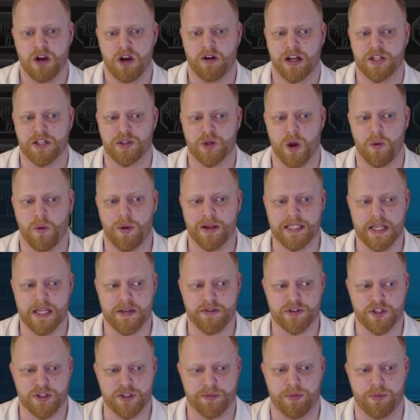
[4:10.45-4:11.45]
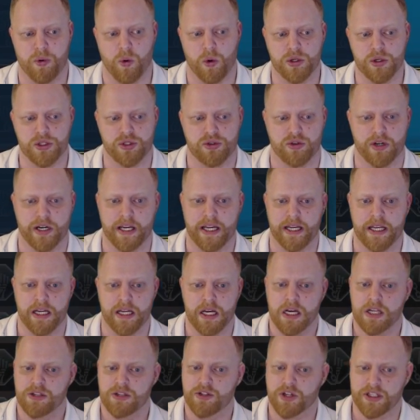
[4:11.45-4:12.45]
All right, so I went down the support tree,
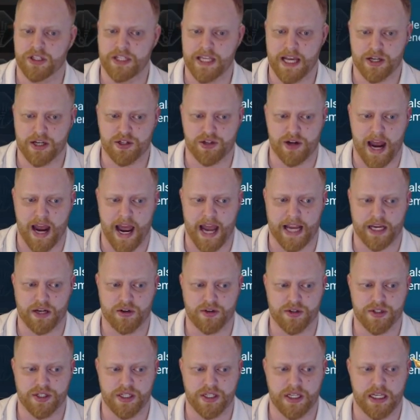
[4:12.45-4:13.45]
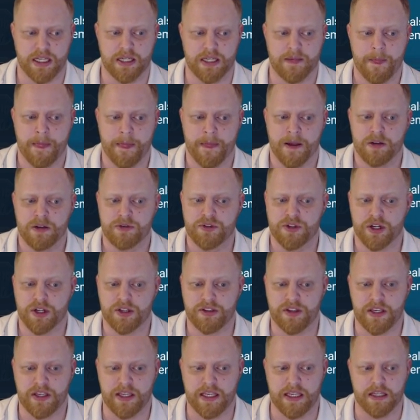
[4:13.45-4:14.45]
took the extra accuracy,
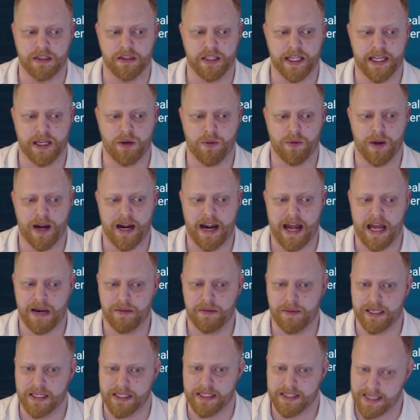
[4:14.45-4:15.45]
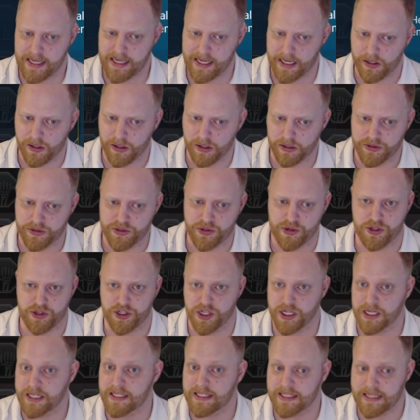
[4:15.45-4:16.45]
took the healing when an enemy is killed so
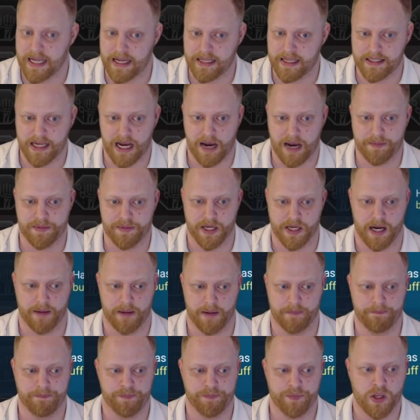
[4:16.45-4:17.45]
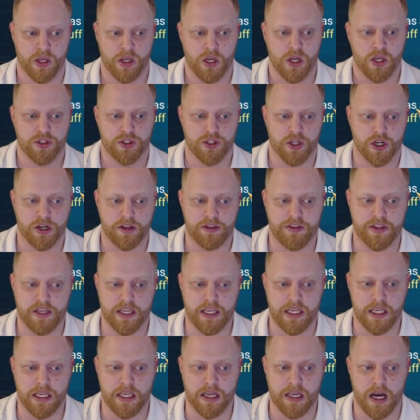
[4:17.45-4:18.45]
she can stay topped up, took
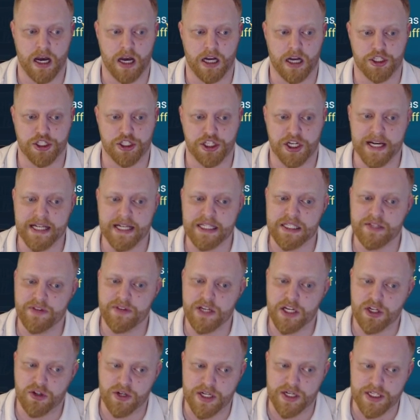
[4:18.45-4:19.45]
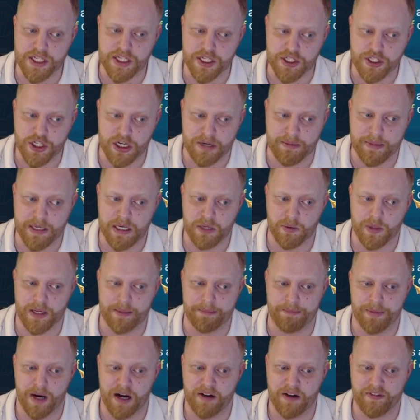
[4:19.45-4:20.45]
the chance of increasing turn meter when
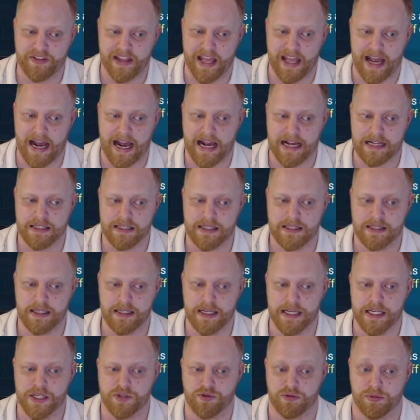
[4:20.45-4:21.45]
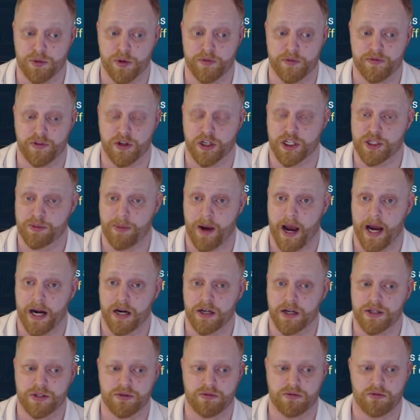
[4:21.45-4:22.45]
a buff cast is removed or
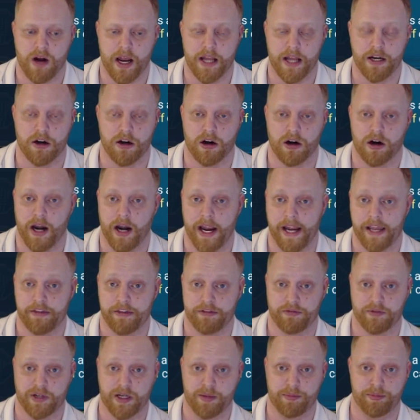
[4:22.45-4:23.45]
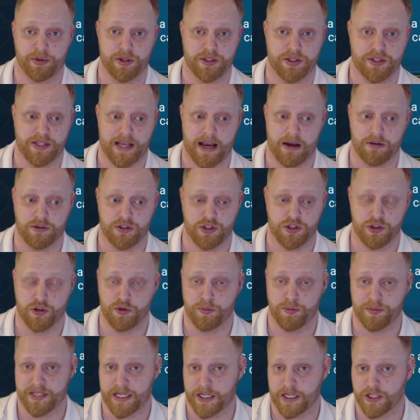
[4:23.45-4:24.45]
expires, right? Her A3 puts out
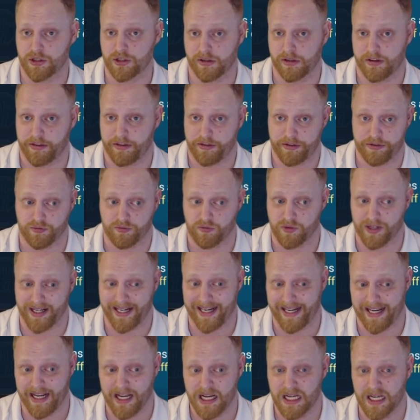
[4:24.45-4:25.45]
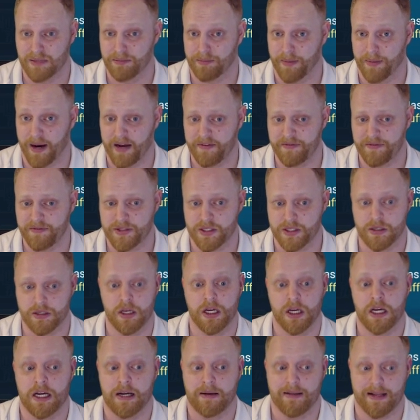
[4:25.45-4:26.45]
2, potentially 3 buffs.
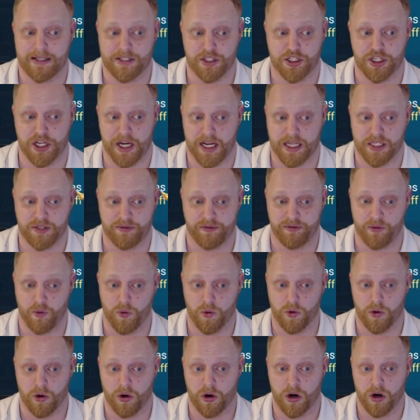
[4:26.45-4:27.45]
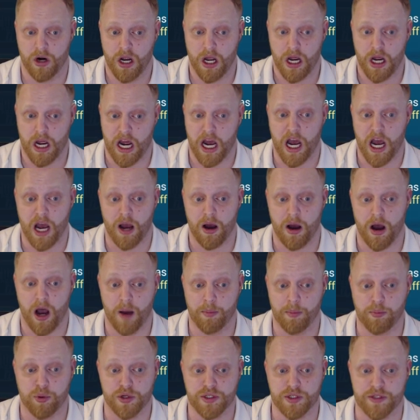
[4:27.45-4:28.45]
That's a chance for
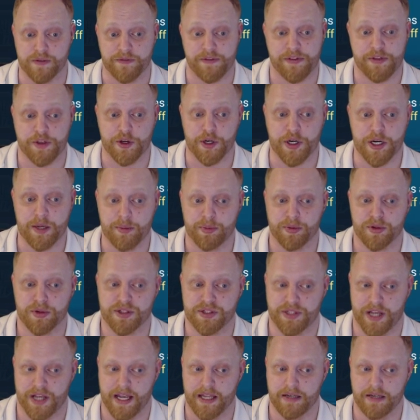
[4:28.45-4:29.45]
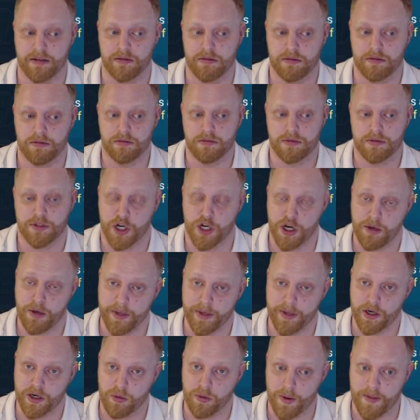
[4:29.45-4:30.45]
upwards of 30% turn
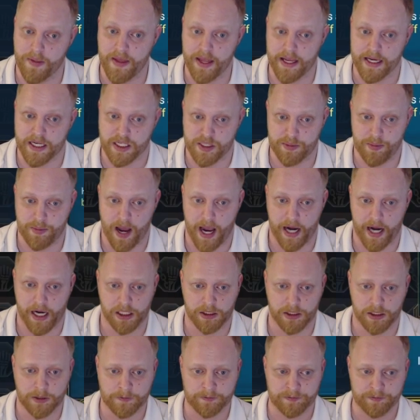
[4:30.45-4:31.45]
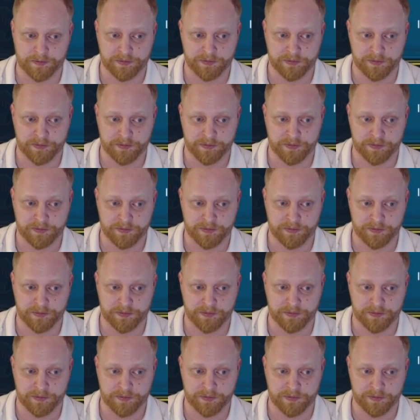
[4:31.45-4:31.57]
meter when they expire.